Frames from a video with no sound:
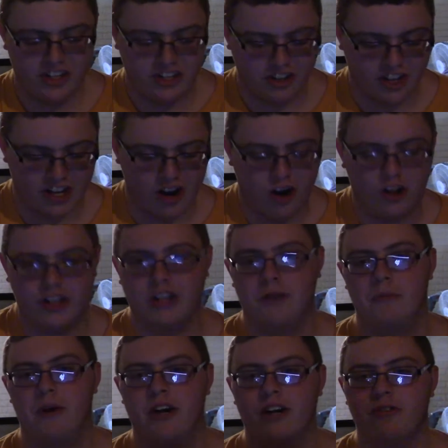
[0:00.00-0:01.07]
and you're like hauling your
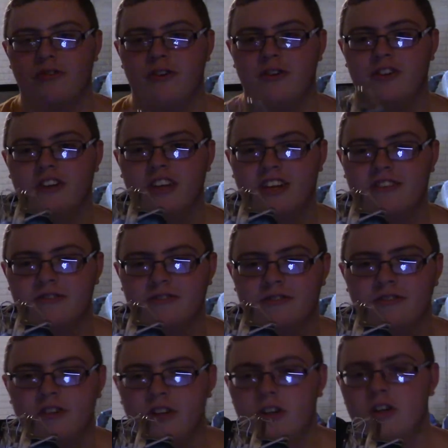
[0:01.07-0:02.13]
microphone? You're like,
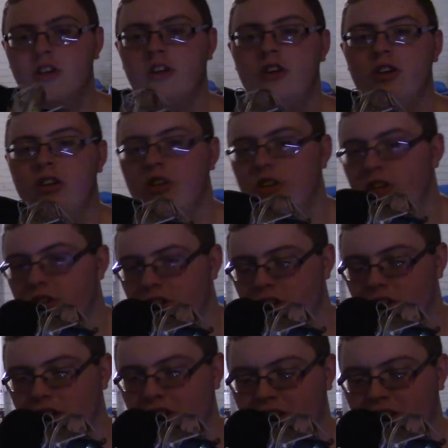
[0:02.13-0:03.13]
and you're in the